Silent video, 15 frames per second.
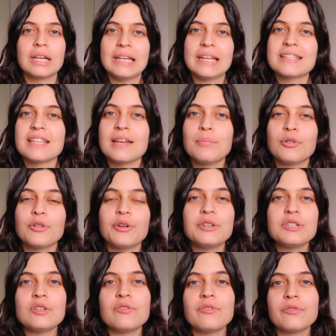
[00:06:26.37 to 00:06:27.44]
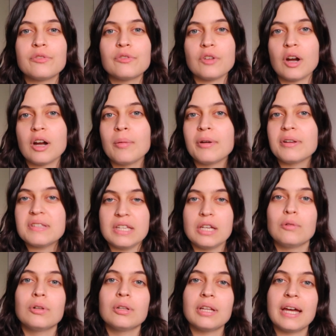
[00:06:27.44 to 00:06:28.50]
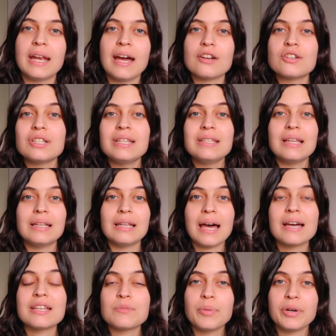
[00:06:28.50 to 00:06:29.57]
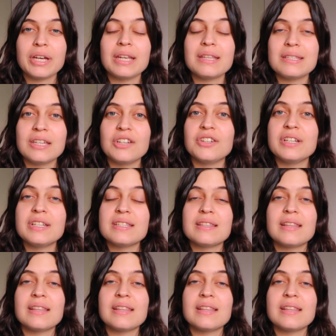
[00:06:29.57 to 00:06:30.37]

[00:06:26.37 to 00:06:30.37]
Next up, we're going to talk about a sequel, and actually the last book in a series,